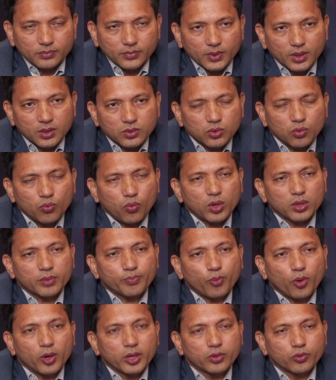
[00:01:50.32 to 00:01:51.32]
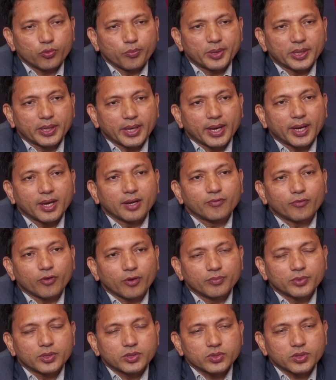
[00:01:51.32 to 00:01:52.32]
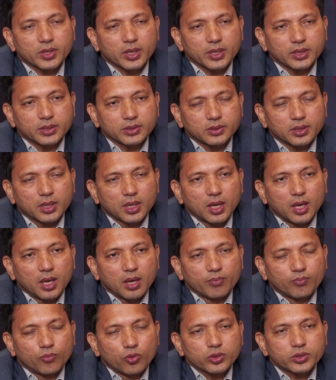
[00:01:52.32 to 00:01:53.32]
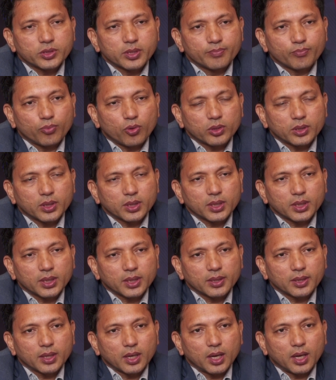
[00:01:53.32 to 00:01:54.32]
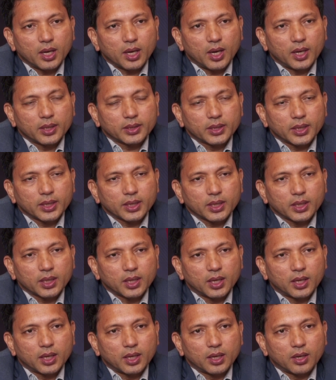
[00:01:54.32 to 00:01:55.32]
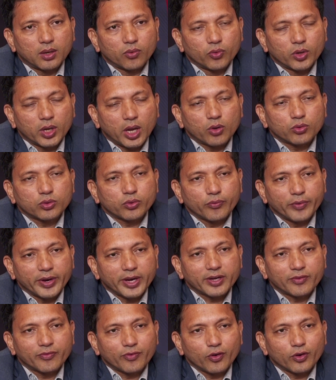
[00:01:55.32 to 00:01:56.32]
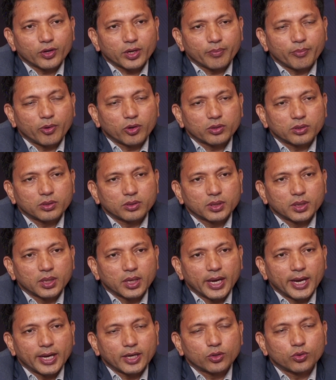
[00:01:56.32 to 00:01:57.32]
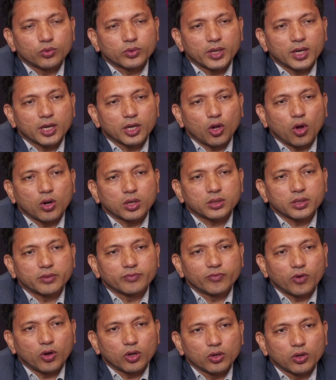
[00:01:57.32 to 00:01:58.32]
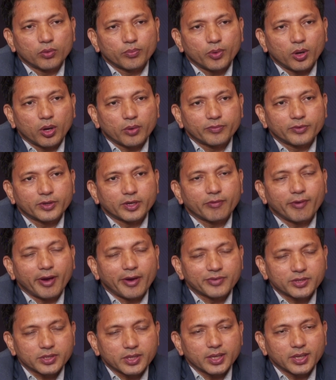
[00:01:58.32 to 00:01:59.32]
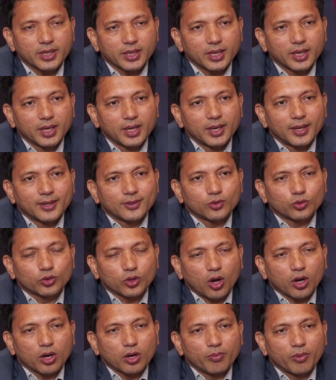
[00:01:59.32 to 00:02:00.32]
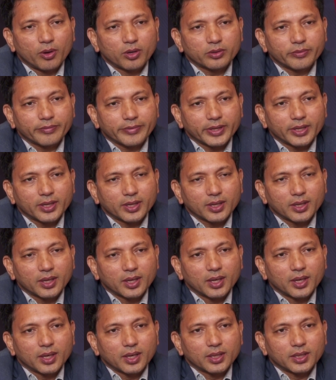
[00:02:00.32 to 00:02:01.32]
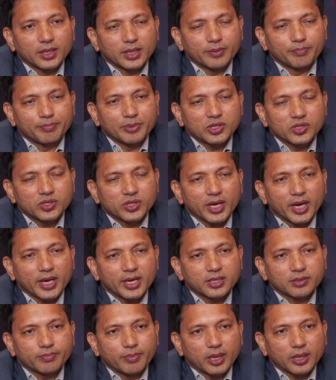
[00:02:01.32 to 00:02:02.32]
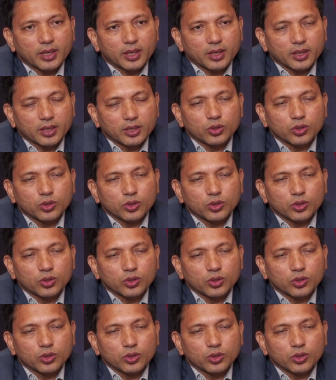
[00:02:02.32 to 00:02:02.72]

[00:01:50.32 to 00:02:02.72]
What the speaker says: So, what point to be taken from these studies? Most importantly, I think we will have to wait for about 8 to 10 long-term follow-up of a REVIVE study to talk about whether the PCI is better in